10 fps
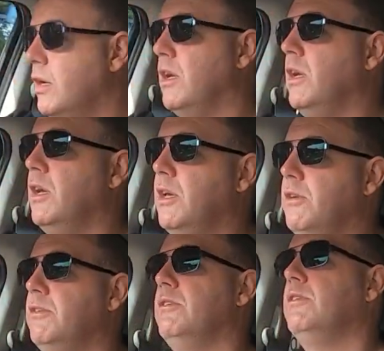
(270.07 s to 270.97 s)

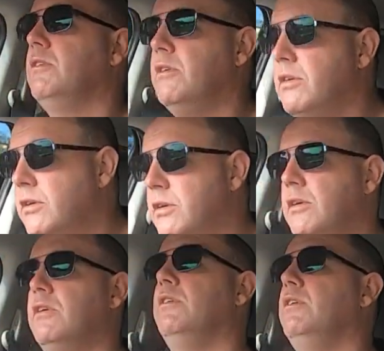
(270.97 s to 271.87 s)
And
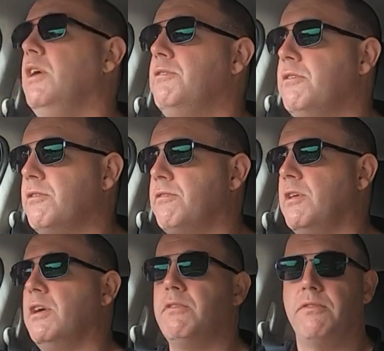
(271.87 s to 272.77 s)
it just
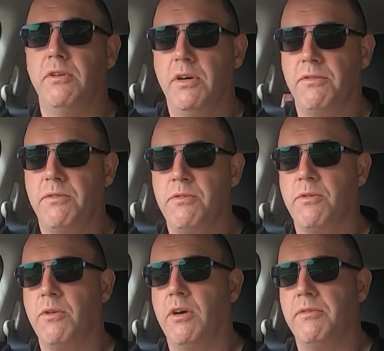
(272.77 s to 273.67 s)
sounds nice to
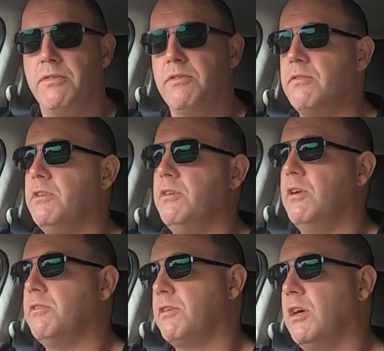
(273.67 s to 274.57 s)
drive. It's just a
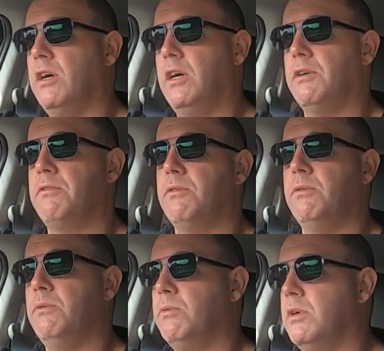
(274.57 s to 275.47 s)
nice car
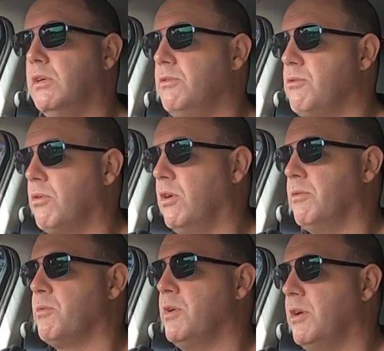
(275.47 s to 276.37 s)
to
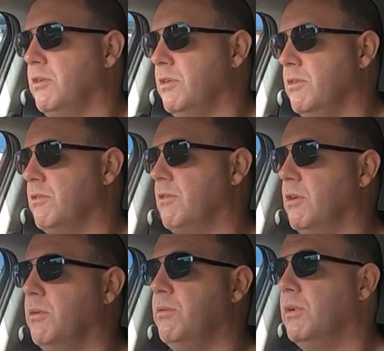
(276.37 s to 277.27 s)
drive around in.
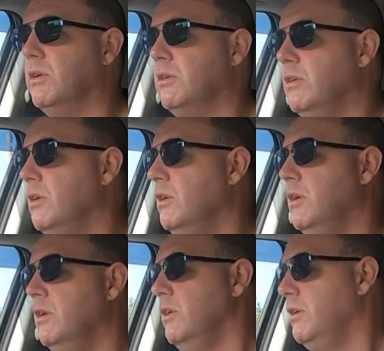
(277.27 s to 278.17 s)
So
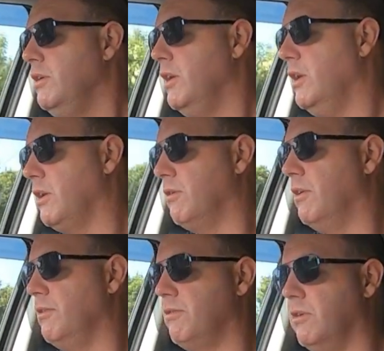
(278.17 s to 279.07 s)
yeah
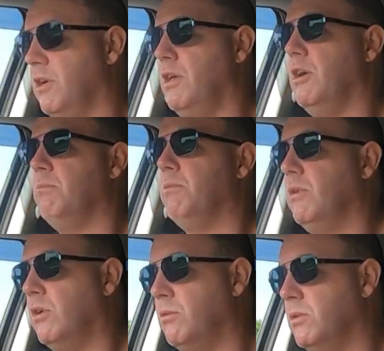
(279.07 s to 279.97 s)
guys, I
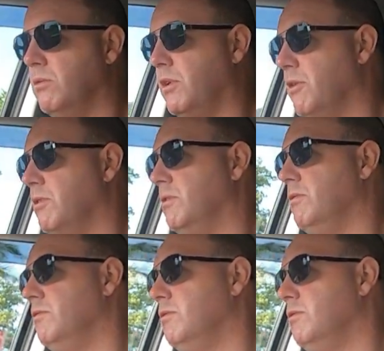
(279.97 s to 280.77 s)
will give it